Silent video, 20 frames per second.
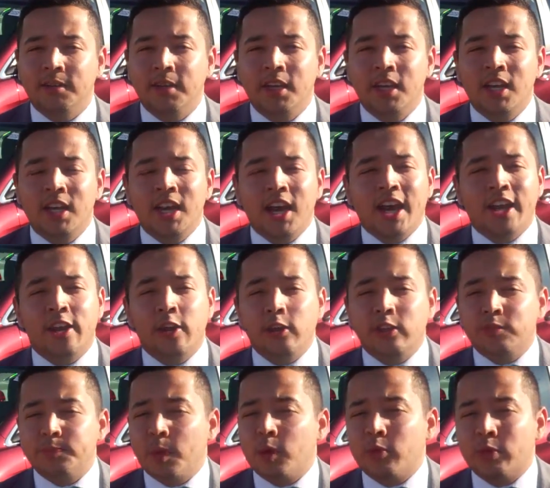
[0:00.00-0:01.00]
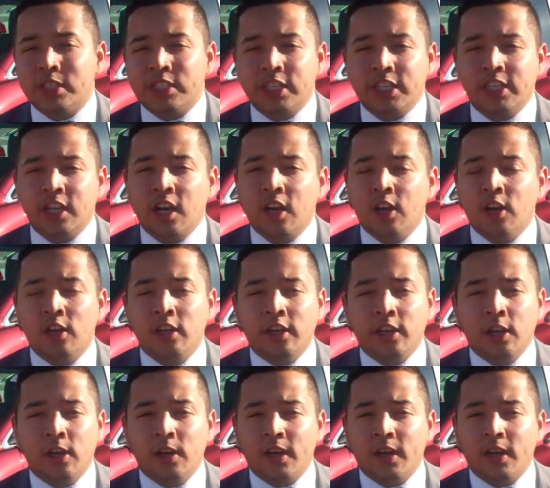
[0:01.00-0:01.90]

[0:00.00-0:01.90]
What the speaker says: I know you spoke with Gina earlier.